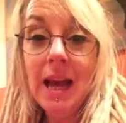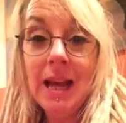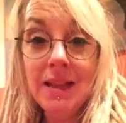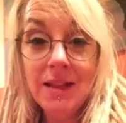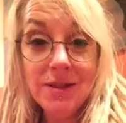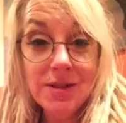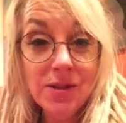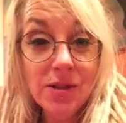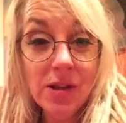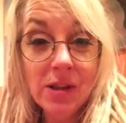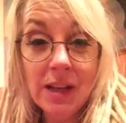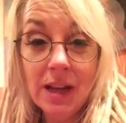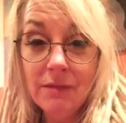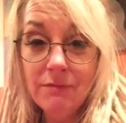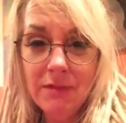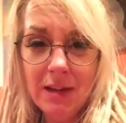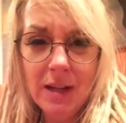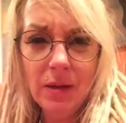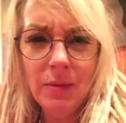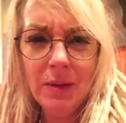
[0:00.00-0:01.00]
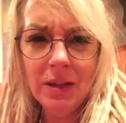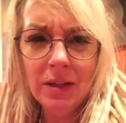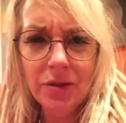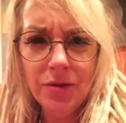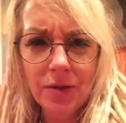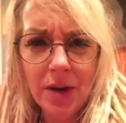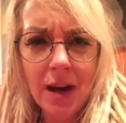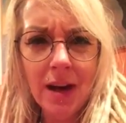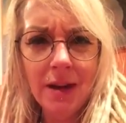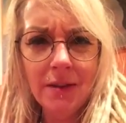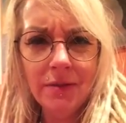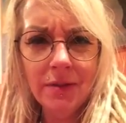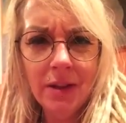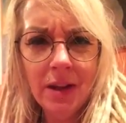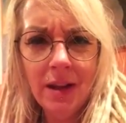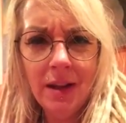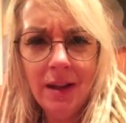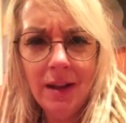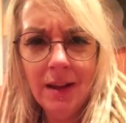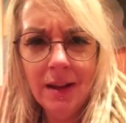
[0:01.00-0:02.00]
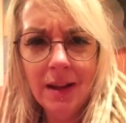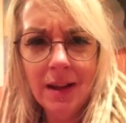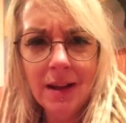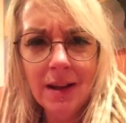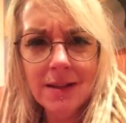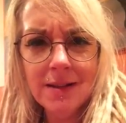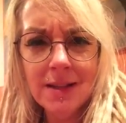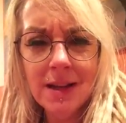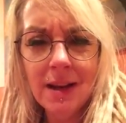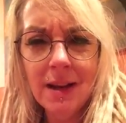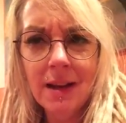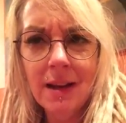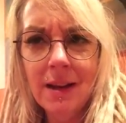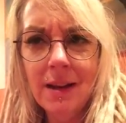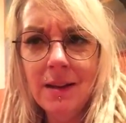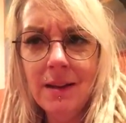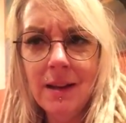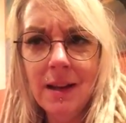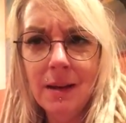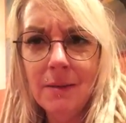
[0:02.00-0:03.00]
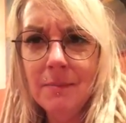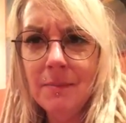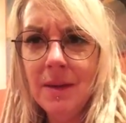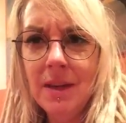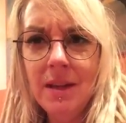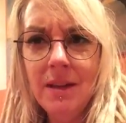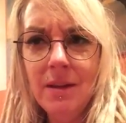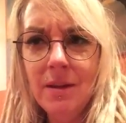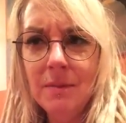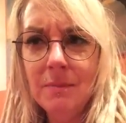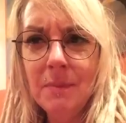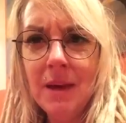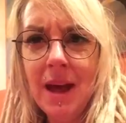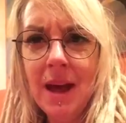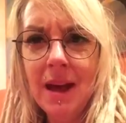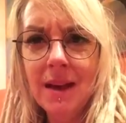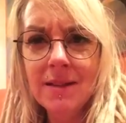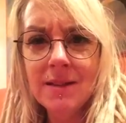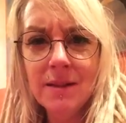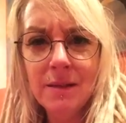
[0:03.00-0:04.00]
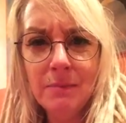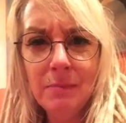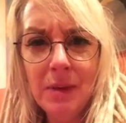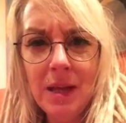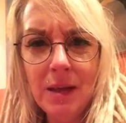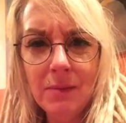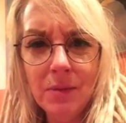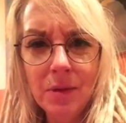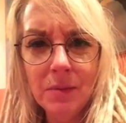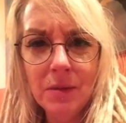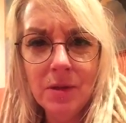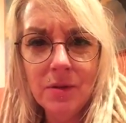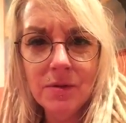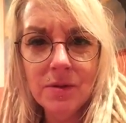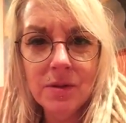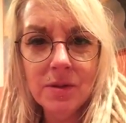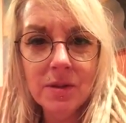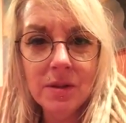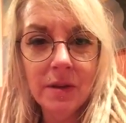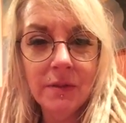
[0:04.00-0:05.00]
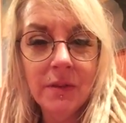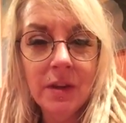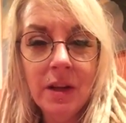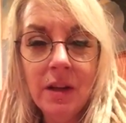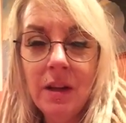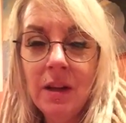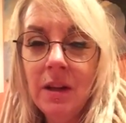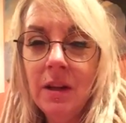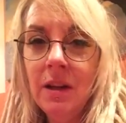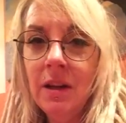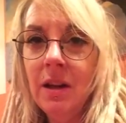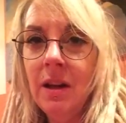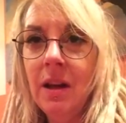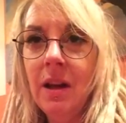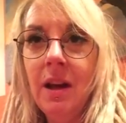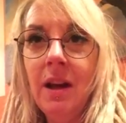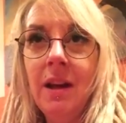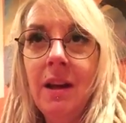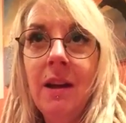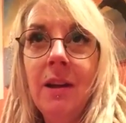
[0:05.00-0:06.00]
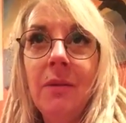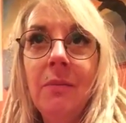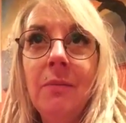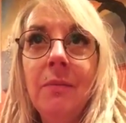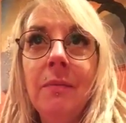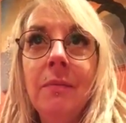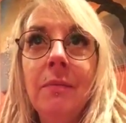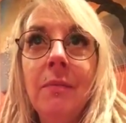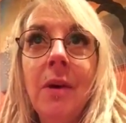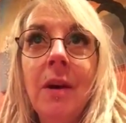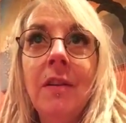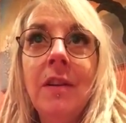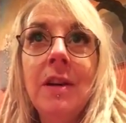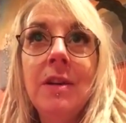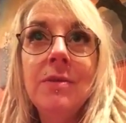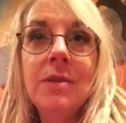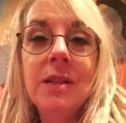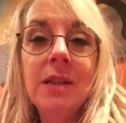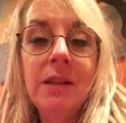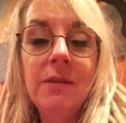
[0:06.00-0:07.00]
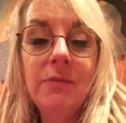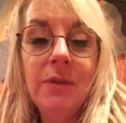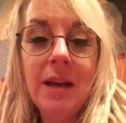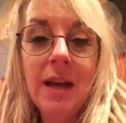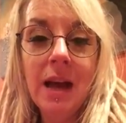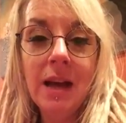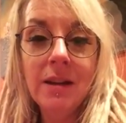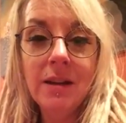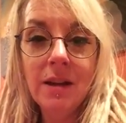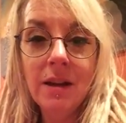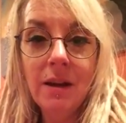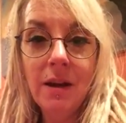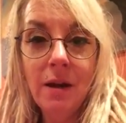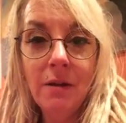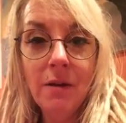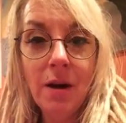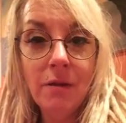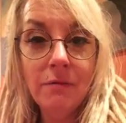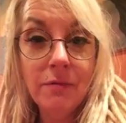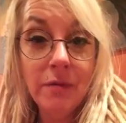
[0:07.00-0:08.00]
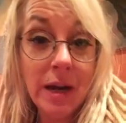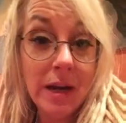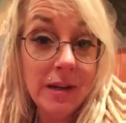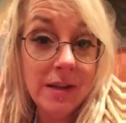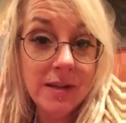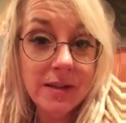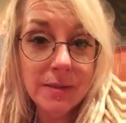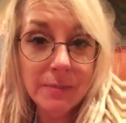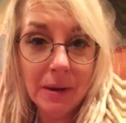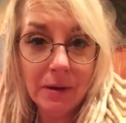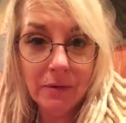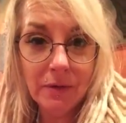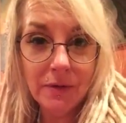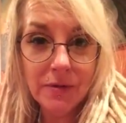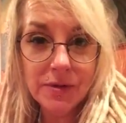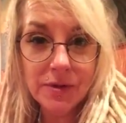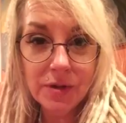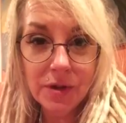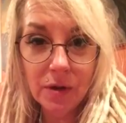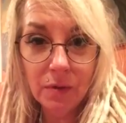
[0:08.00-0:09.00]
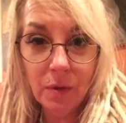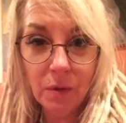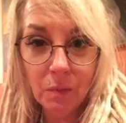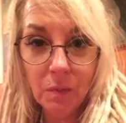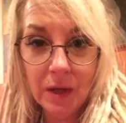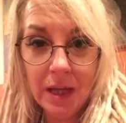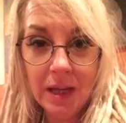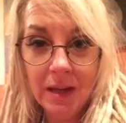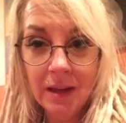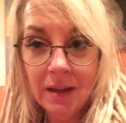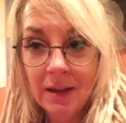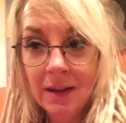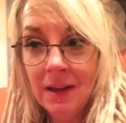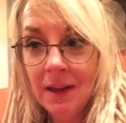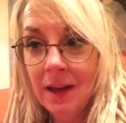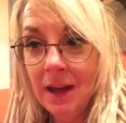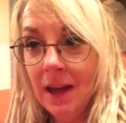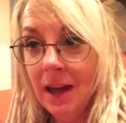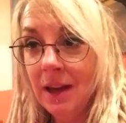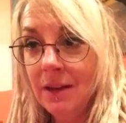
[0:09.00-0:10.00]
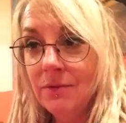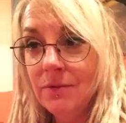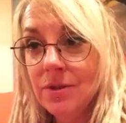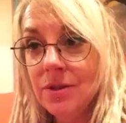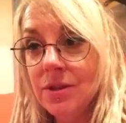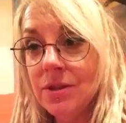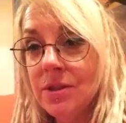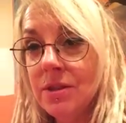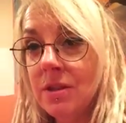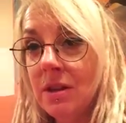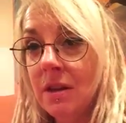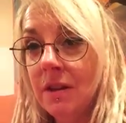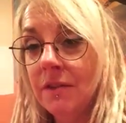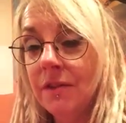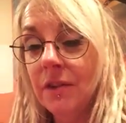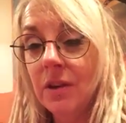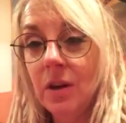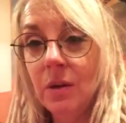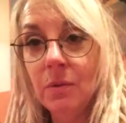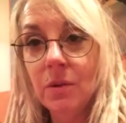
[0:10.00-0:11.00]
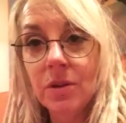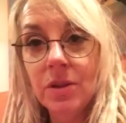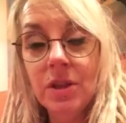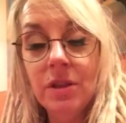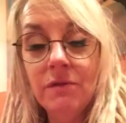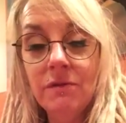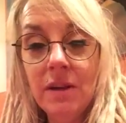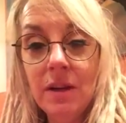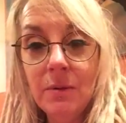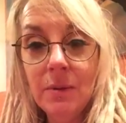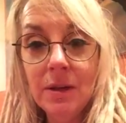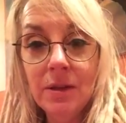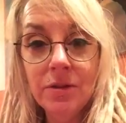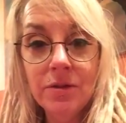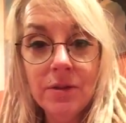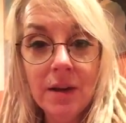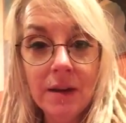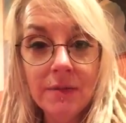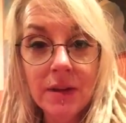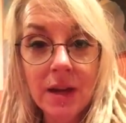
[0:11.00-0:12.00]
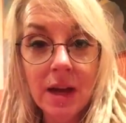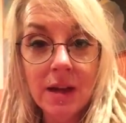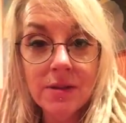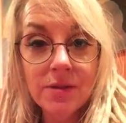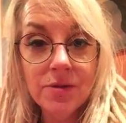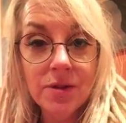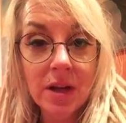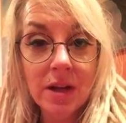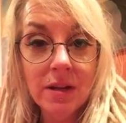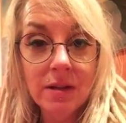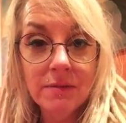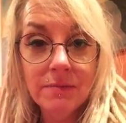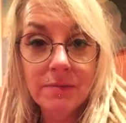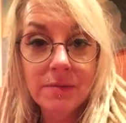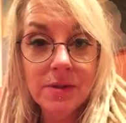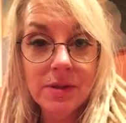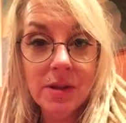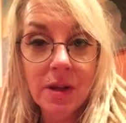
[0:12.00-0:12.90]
in the snow like rear wheel drive cars are, like Mercs and BMWs and stuff. Where I used to live, we had a horrendous amount of snow one week, and it was just so funny watching the rear wheel drive cars trying to